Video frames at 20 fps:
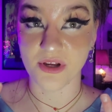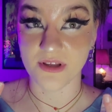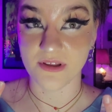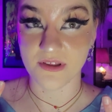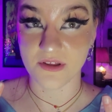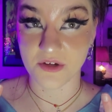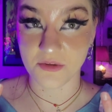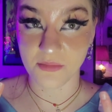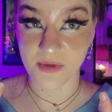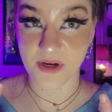a
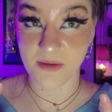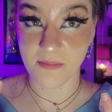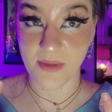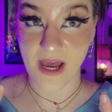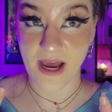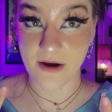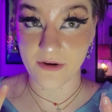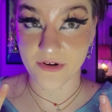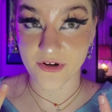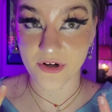little bit of
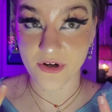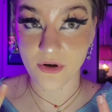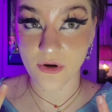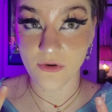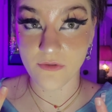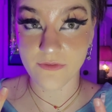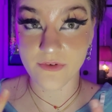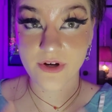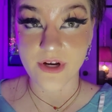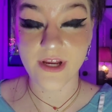powder
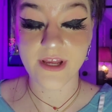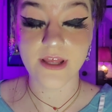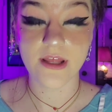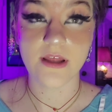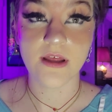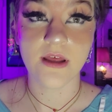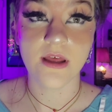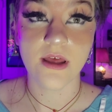over it,